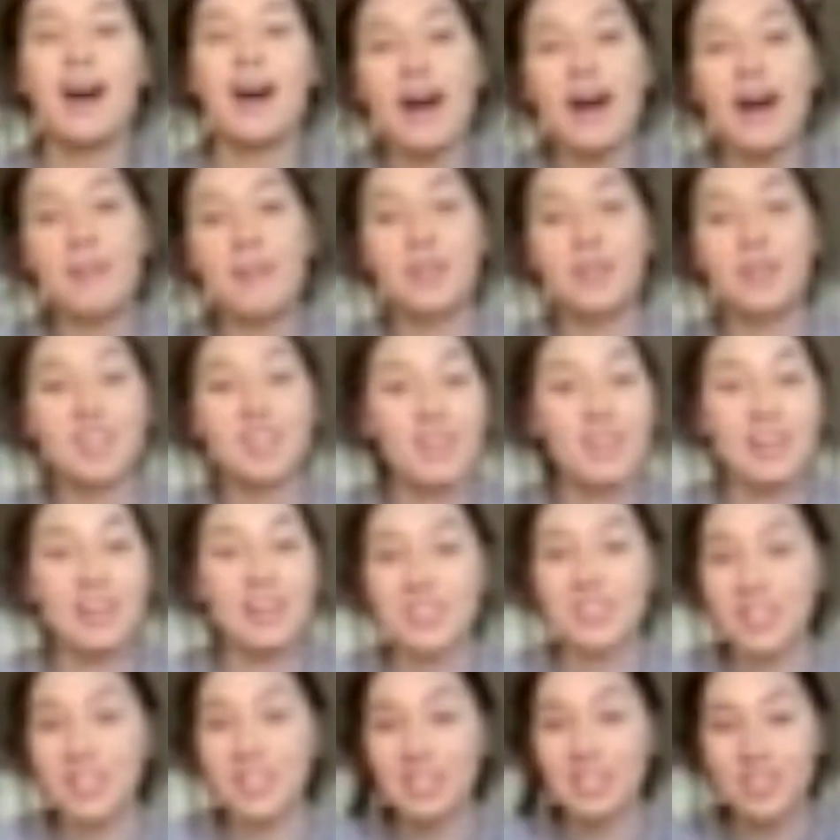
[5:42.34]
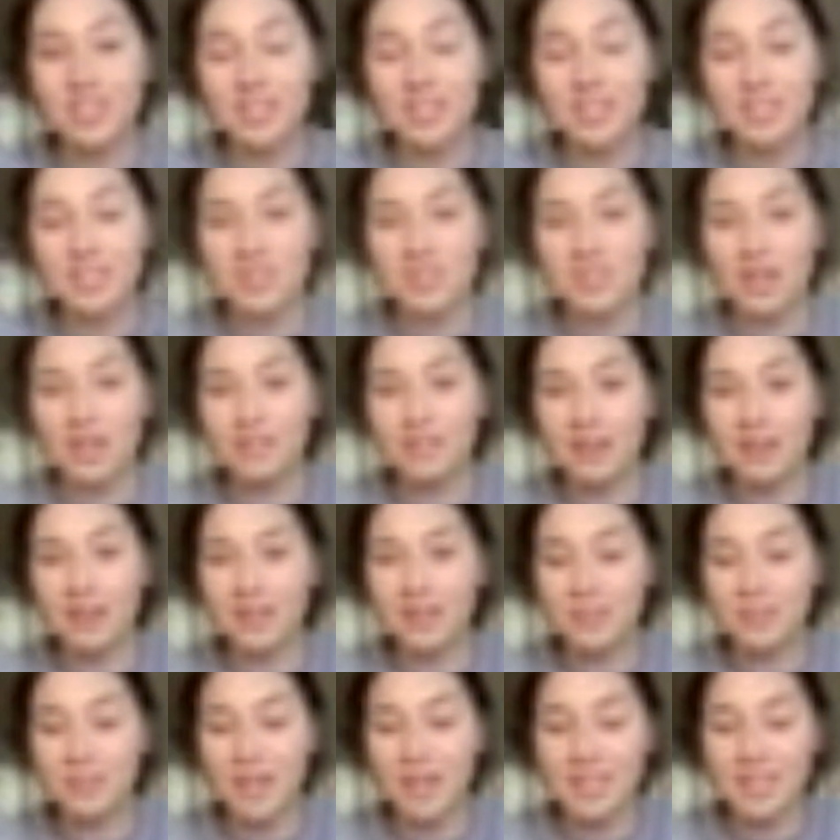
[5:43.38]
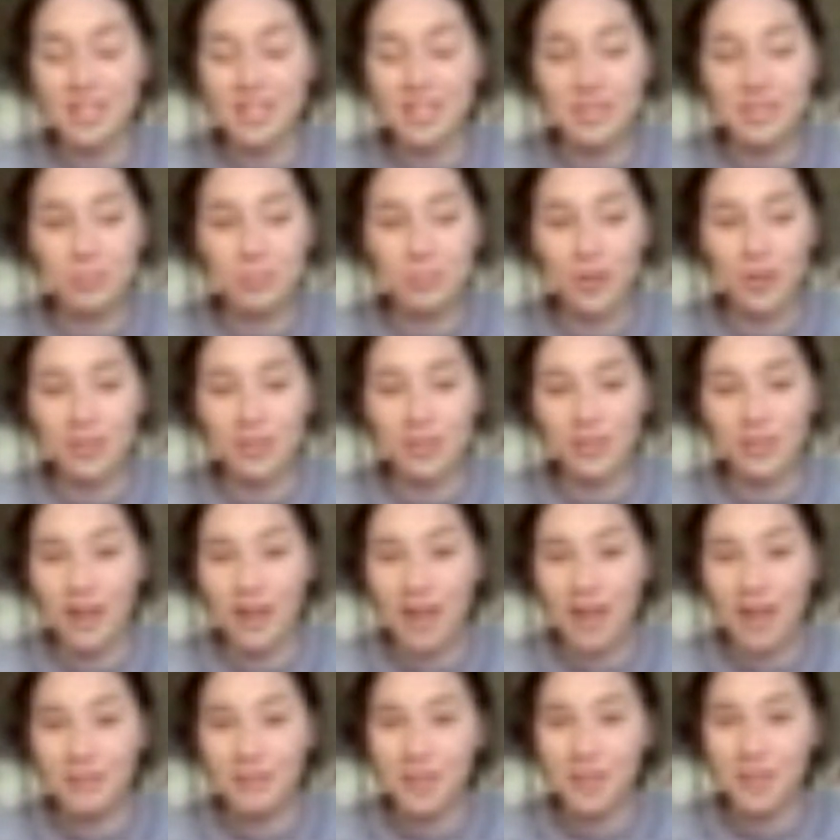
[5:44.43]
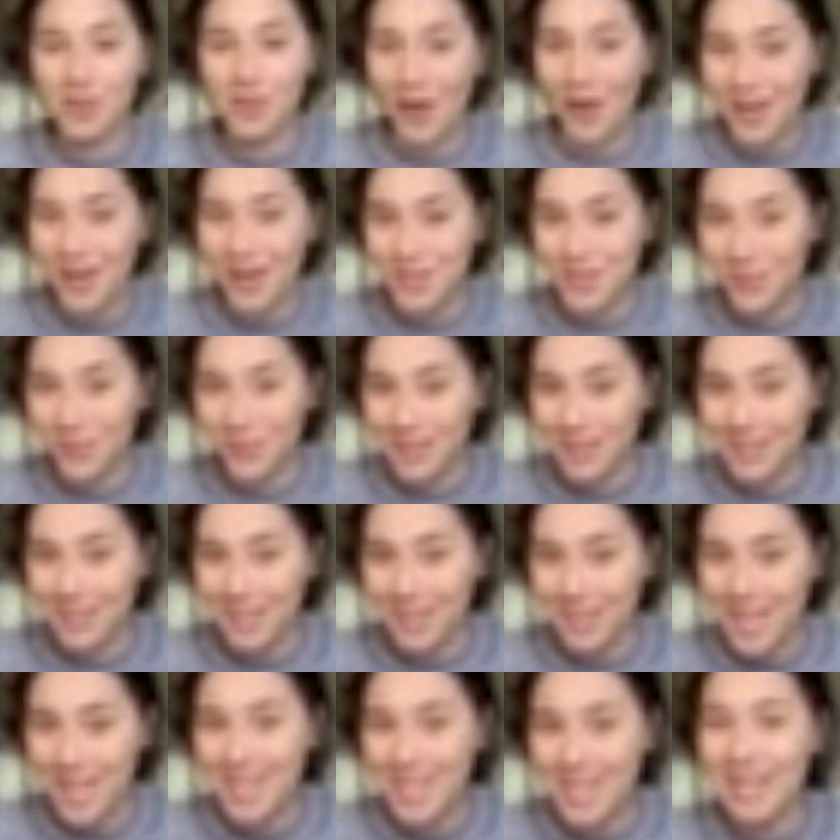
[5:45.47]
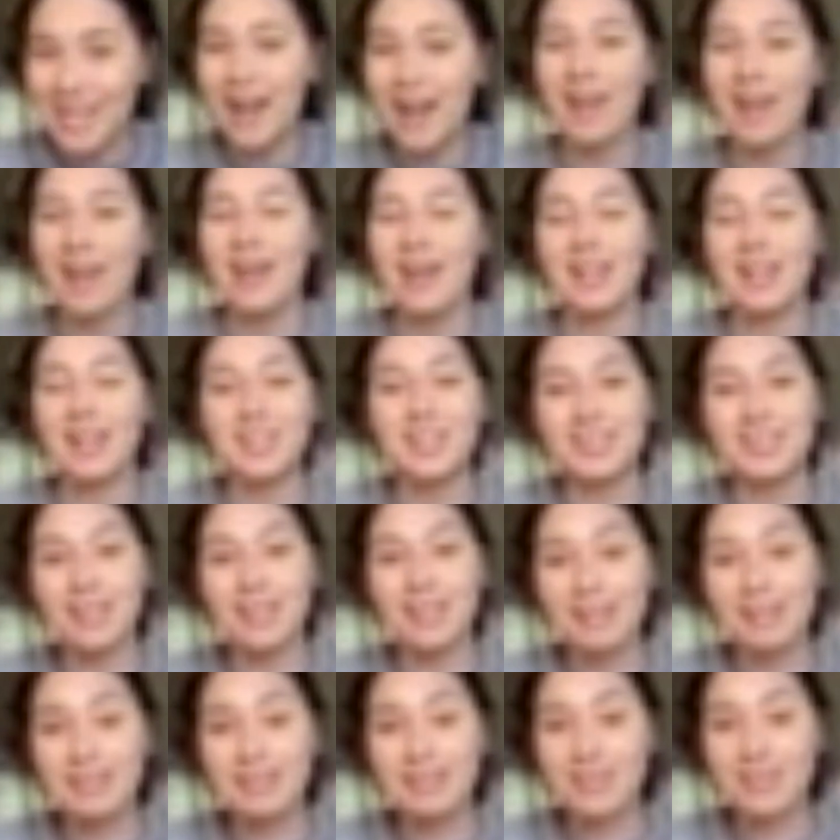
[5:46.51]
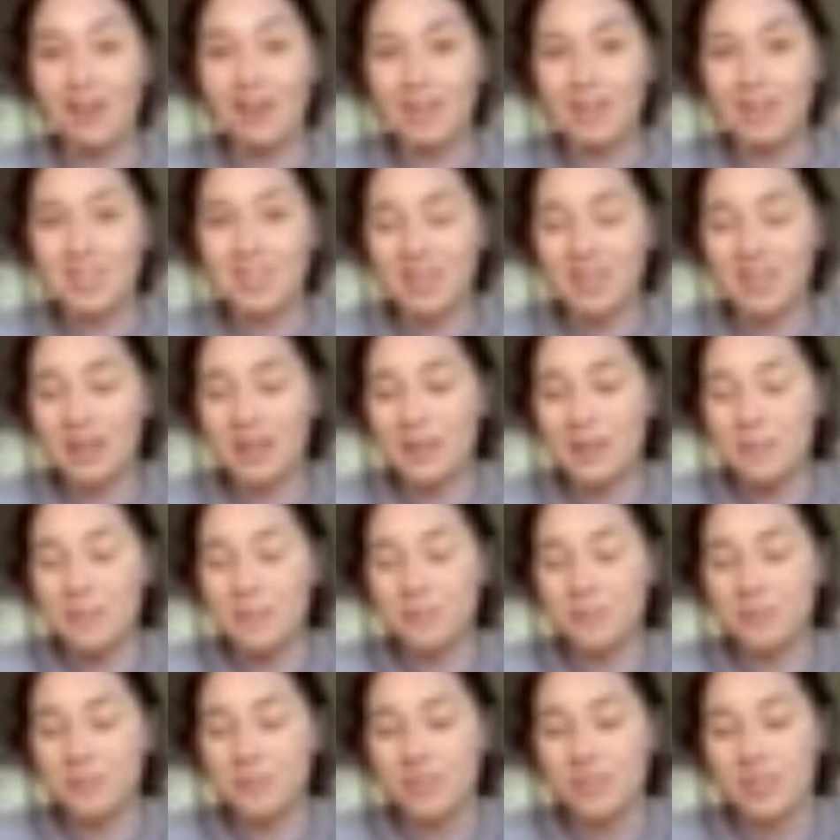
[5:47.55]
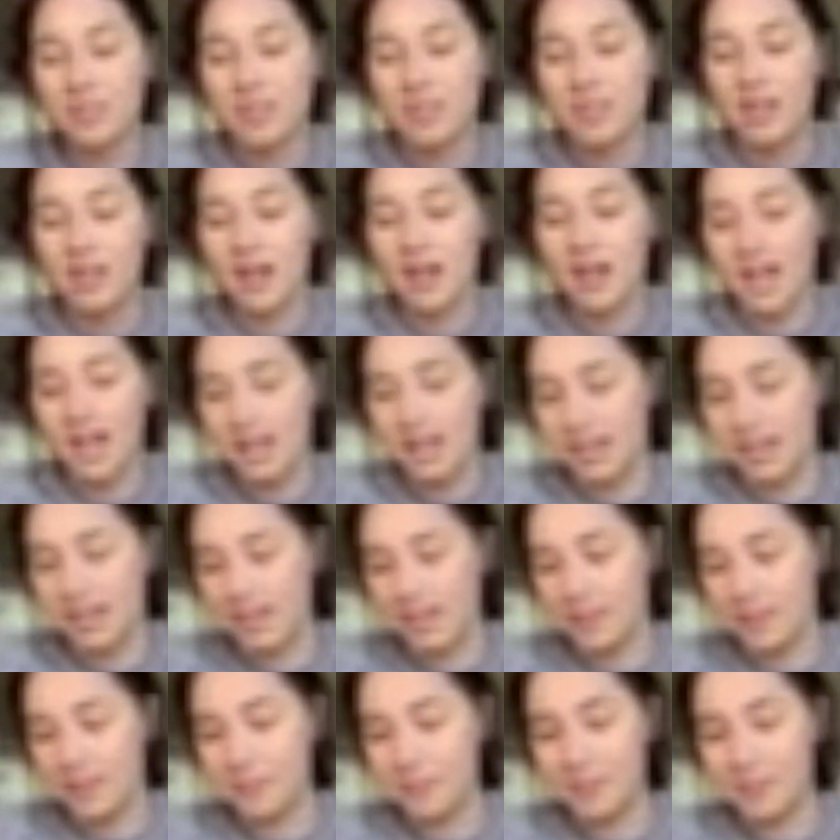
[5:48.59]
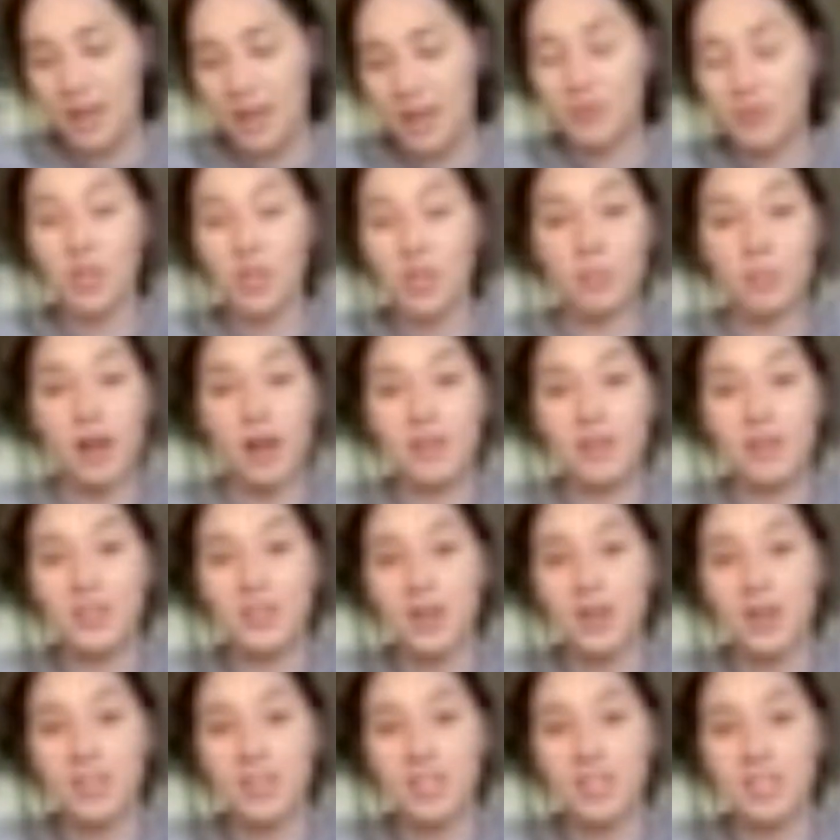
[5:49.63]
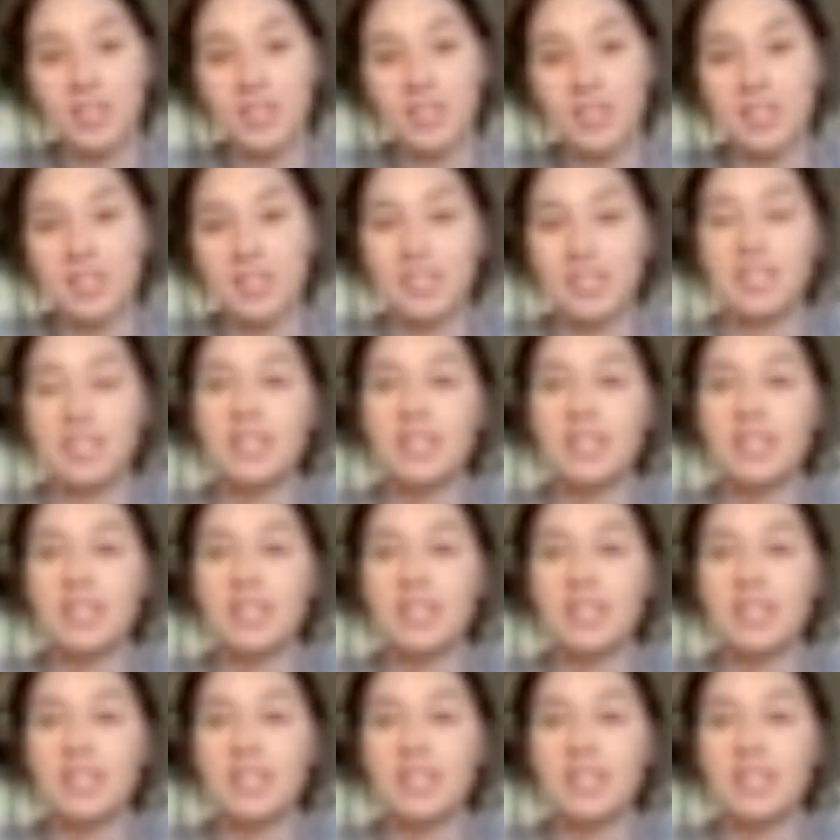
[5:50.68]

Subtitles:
Congratulations. Y'all finally made it to this point in your life. You graduated. It's sick. It's awesome. I'm so proud of y'all, seriously.